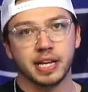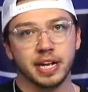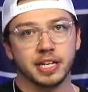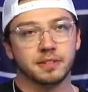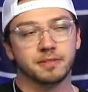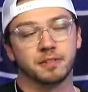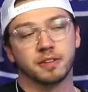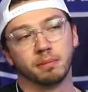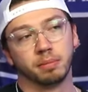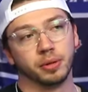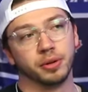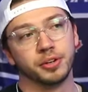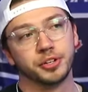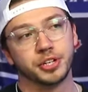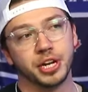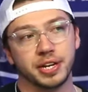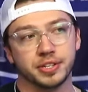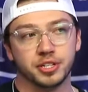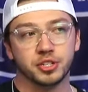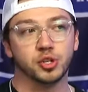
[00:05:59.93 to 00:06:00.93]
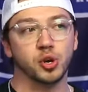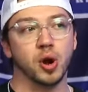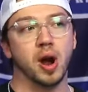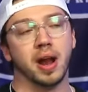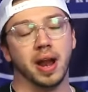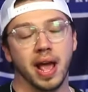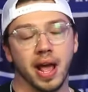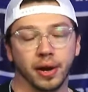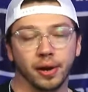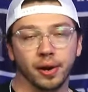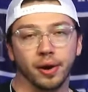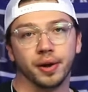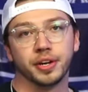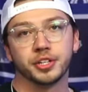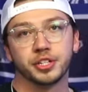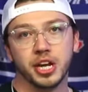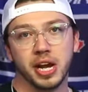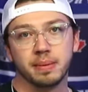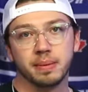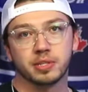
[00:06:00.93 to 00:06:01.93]
of sense for the Blue Jays to try and
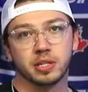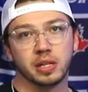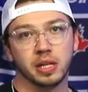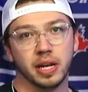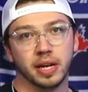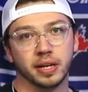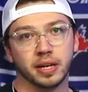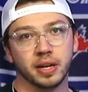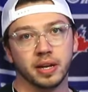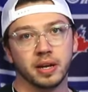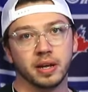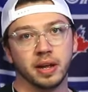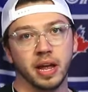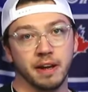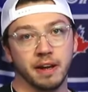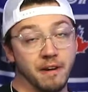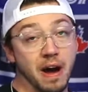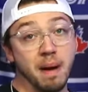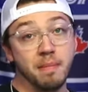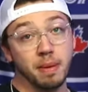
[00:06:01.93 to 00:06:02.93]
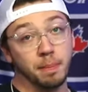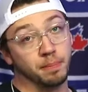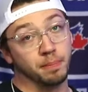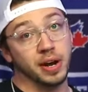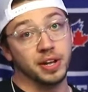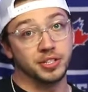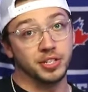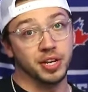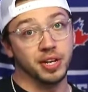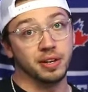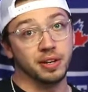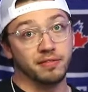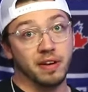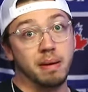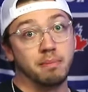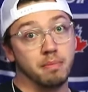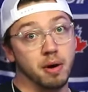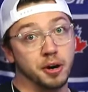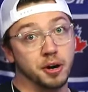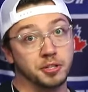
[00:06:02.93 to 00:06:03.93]
with James Click. If I'm the president,
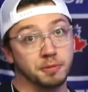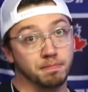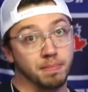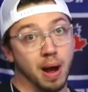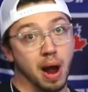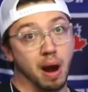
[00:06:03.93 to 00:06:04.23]
if I'm Mark